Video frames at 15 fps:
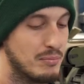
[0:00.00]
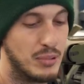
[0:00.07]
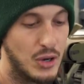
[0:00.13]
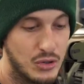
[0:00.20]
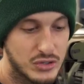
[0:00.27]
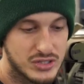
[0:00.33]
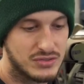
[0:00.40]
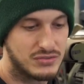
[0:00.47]

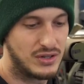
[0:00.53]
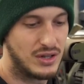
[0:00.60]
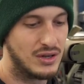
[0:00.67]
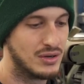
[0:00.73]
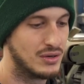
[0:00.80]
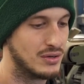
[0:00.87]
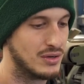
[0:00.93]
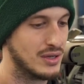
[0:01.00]
post
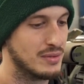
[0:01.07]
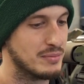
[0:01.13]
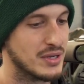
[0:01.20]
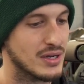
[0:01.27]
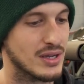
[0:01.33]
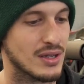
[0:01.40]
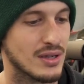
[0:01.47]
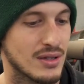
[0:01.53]
flow,
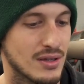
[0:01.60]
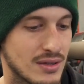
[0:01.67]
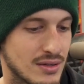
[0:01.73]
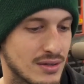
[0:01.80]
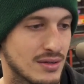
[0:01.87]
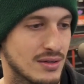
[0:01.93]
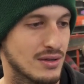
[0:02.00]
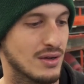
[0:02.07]
meaning
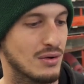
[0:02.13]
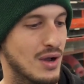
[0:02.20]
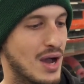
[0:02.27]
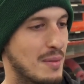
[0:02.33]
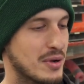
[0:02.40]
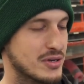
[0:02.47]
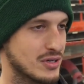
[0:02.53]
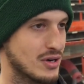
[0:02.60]

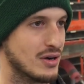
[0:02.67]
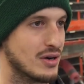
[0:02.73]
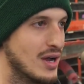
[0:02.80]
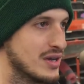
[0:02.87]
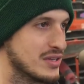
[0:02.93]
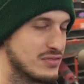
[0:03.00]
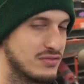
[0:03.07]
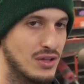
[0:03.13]
how much
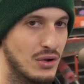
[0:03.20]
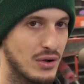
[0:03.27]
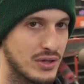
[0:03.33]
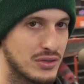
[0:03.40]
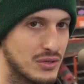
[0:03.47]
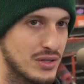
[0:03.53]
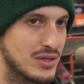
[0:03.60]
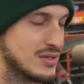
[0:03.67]
argon is
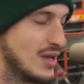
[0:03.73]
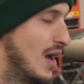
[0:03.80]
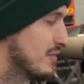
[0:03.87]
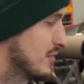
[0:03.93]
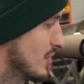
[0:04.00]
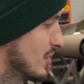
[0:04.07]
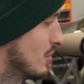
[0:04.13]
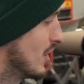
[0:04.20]
flowing through this
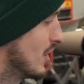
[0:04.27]
after the